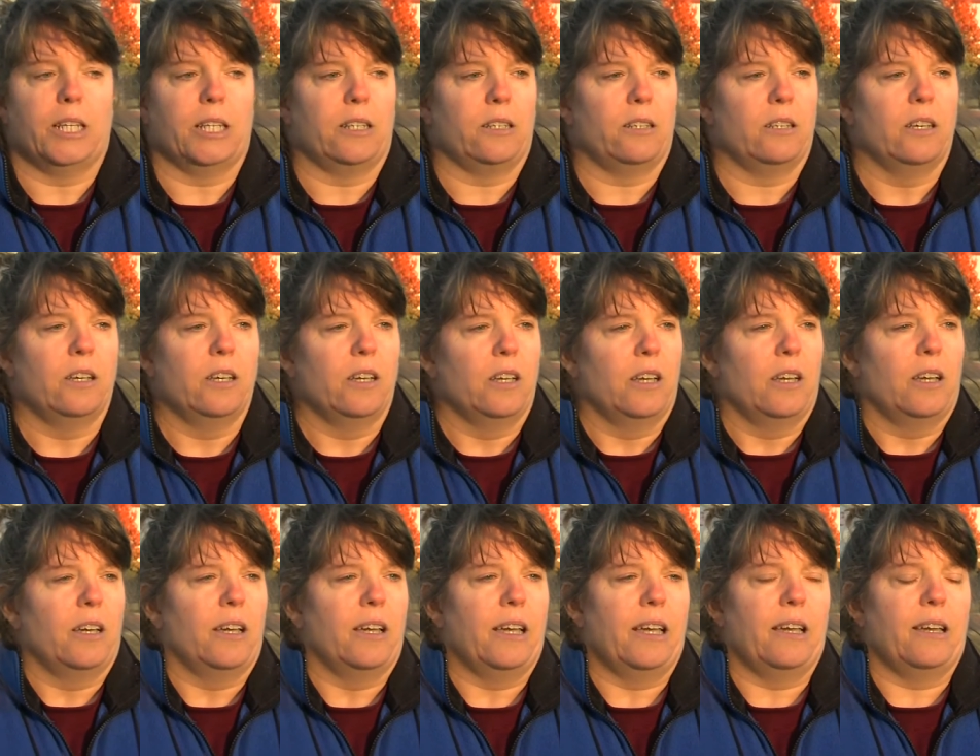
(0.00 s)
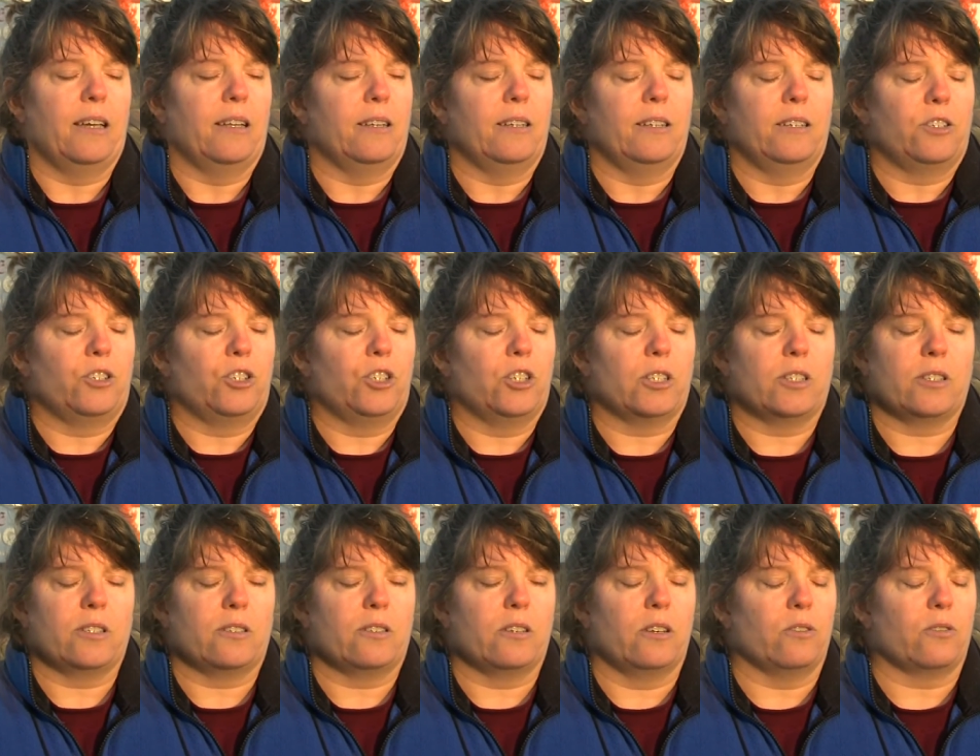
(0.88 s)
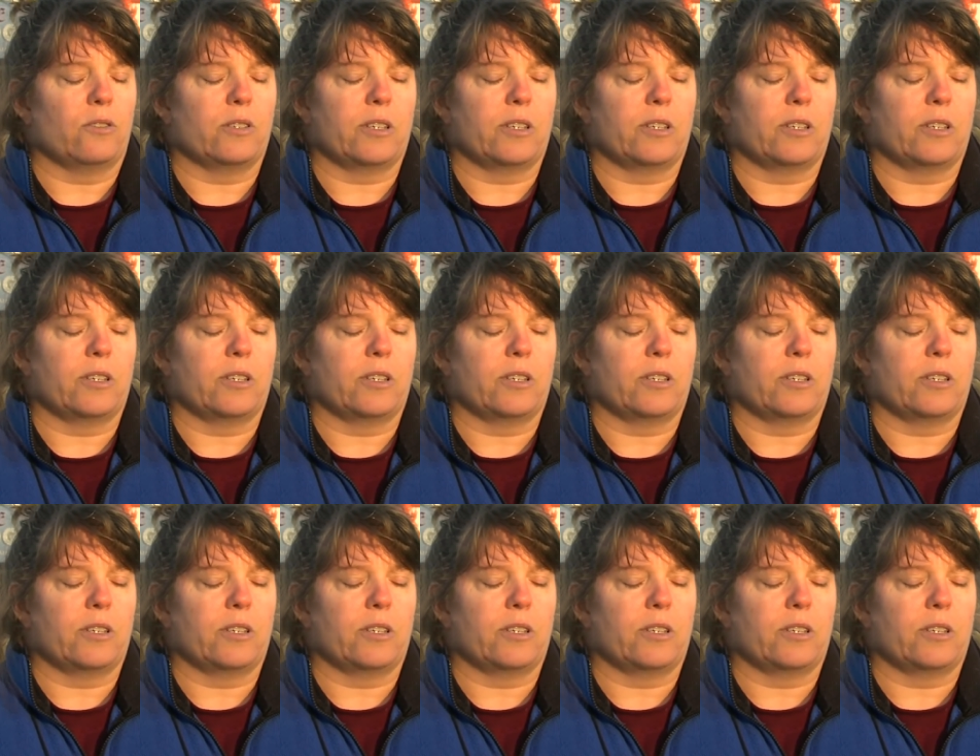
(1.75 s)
And, and it's just so